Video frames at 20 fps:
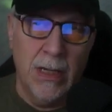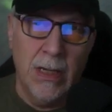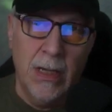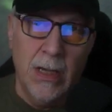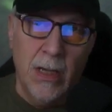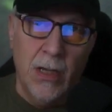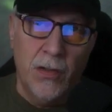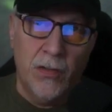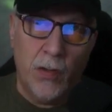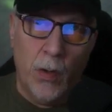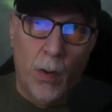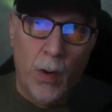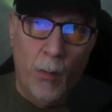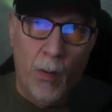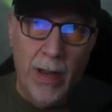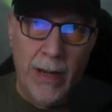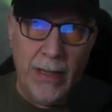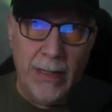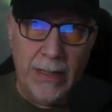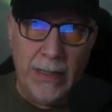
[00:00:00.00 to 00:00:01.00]
So I
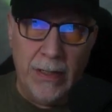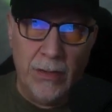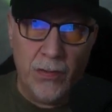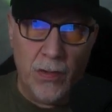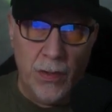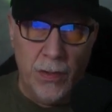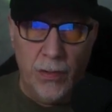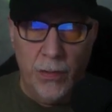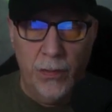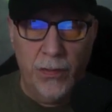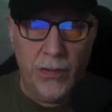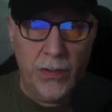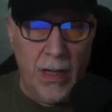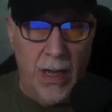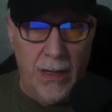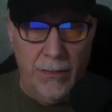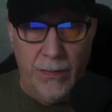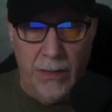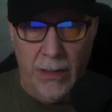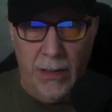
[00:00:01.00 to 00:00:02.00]
want to introduce
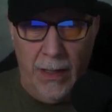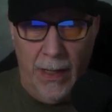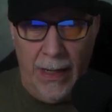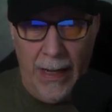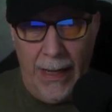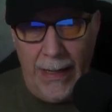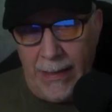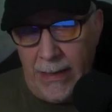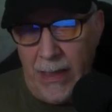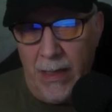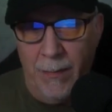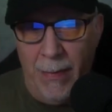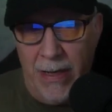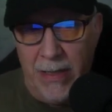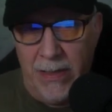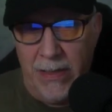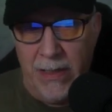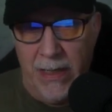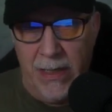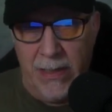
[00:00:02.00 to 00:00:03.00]
kind of an idea about
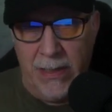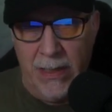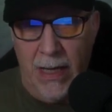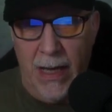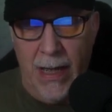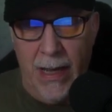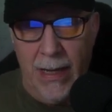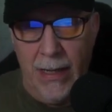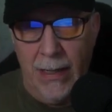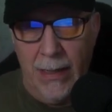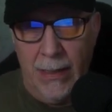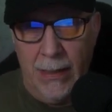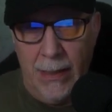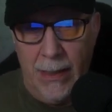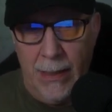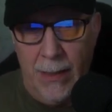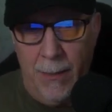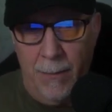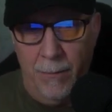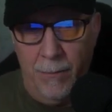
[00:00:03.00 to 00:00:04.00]

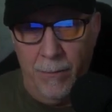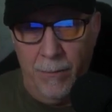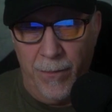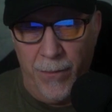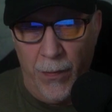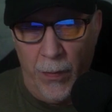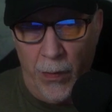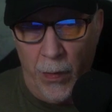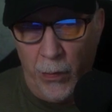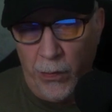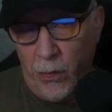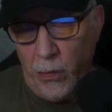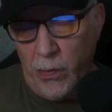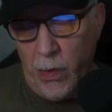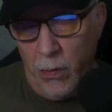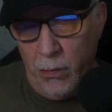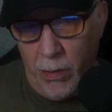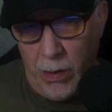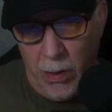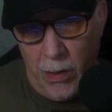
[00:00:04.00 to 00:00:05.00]
CSI. For those who
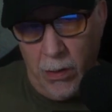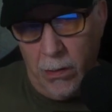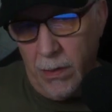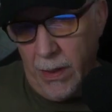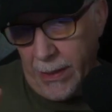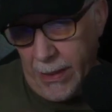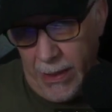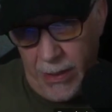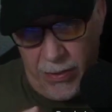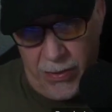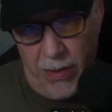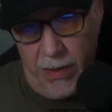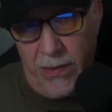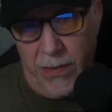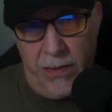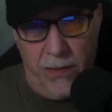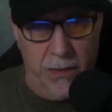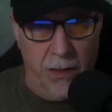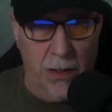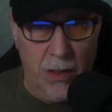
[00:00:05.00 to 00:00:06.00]
don't know, again,
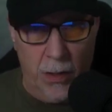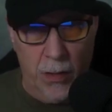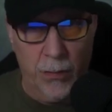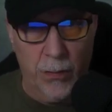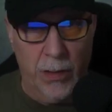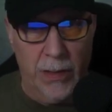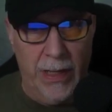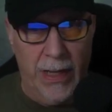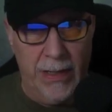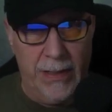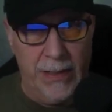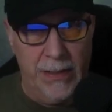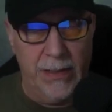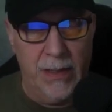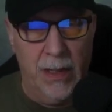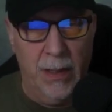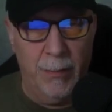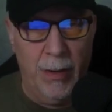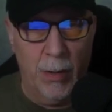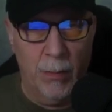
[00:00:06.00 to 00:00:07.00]
JC is going to go into a lot of
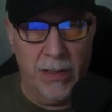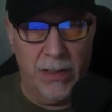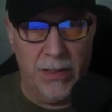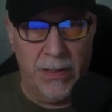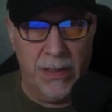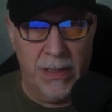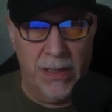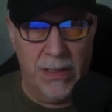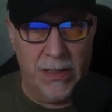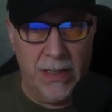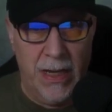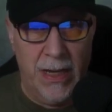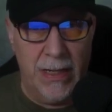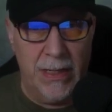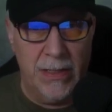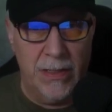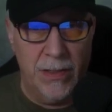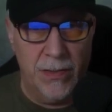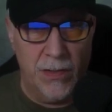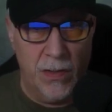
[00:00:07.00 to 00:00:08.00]
detail about what CSI
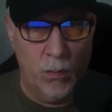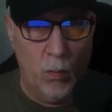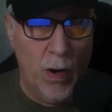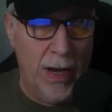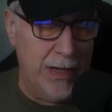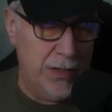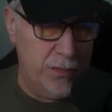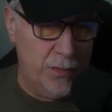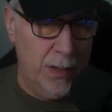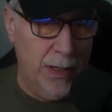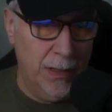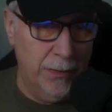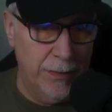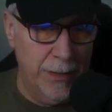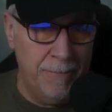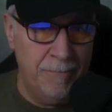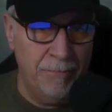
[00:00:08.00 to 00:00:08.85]
is and why it's relevant.